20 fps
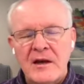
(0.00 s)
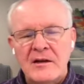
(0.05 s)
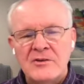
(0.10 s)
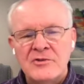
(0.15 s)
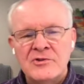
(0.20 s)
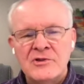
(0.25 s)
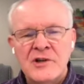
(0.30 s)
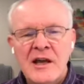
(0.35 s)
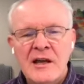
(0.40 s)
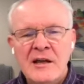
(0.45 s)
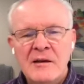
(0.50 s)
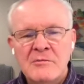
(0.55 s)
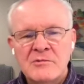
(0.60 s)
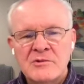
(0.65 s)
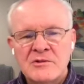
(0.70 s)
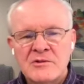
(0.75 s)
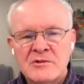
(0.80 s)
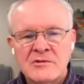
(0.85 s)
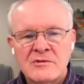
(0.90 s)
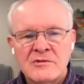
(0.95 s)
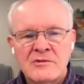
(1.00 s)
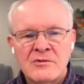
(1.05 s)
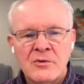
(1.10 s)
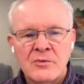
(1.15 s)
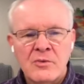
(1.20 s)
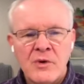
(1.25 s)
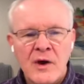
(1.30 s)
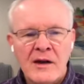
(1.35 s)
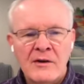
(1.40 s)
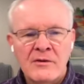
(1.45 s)
James, the
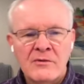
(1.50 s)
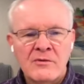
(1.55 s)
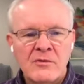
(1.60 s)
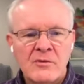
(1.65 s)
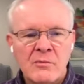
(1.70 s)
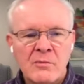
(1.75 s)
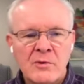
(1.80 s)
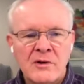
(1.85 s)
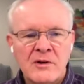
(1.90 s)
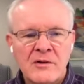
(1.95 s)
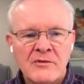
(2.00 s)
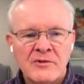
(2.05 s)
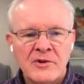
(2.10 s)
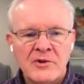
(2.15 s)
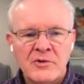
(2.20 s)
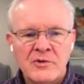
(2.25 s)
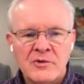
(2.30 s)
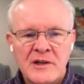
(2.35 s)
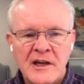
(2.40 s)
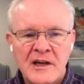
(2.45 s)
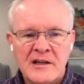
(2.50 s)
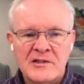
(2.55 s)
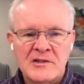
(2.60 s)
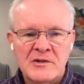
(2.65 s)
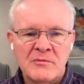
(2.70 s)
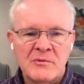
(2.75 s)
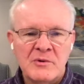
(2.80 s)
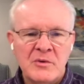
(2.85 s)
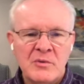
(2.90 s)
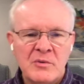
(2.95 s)
writer of the book of the New
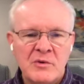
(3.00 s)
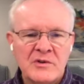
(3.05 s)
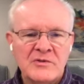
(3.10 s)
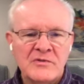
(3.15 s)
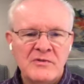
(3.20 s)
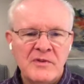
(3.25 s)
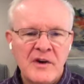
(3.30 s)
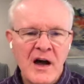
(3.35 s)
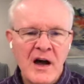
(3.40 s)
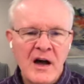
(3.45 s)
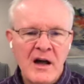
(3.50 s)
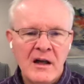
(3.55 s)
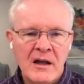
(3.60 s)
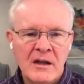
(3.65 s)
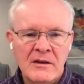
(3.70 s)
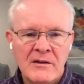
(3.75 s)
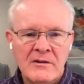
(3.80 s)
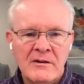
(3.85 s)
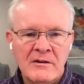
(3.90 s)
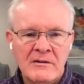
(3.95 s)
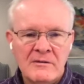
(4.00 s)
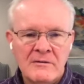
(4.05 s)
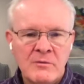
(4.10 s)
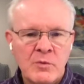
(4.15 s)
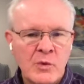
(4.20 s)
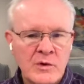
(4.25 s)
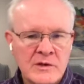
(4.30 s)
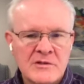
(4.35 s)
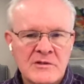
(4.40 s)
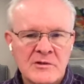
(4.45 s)
Testament, was fond of
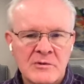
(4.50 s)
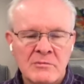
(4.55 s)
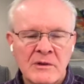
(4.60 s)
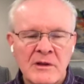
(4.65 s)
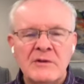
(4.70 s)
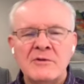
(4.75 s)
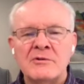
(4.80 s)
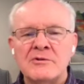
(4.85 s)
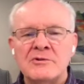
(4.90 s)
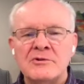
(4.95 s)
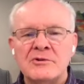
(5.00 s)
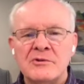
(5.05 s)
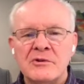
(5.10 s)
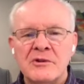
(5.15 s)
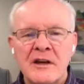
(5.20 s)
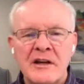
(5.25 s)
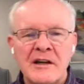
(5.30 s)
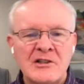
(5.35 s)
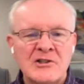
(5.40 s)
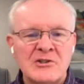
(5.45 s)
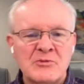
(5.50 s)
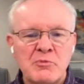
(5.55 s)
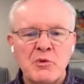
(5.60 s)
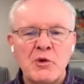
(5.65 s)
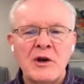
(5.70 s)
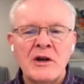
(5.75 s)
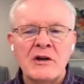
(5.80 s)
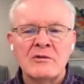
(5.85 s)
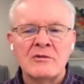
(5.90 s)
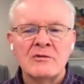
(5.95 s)
wisdom literature, and he
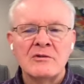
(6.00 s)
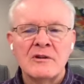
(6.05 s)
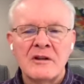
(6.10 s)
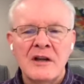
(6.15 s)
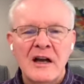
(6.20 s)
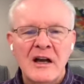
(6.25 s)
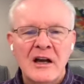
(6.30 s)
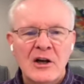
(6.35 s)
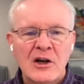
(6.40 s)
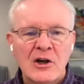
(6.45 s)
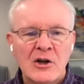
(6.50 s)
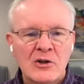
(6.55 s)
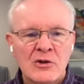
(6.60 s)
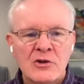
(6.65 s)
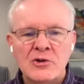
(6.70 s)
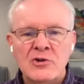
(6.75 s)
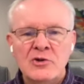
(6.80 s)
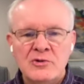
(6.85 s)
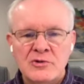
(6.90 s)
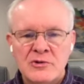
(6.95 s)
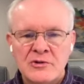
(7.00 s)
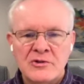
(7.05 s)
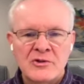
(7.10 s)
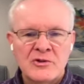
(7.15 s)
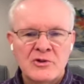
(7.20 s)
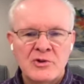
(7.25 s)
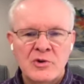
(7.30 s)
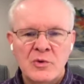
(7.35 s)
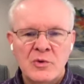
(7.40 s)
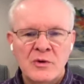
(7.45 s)
sprinkled allusions
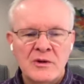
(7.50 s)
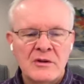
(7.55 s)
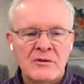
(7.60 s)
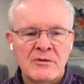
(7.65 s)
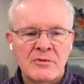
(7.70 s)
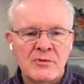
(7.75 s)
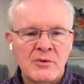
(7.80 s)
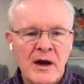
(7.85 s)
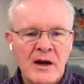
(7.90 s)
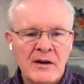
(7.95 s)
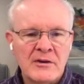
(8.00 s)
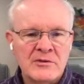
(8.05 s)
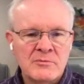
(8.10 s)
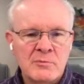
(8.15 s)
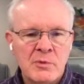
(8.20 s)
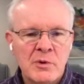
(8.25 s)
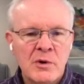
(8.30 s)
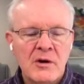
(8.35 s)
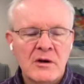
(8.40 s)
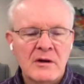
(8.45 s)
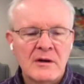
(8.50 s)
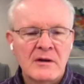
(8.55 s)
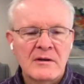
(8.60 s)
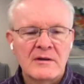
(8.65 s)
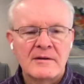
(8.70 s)
to it throughout his book.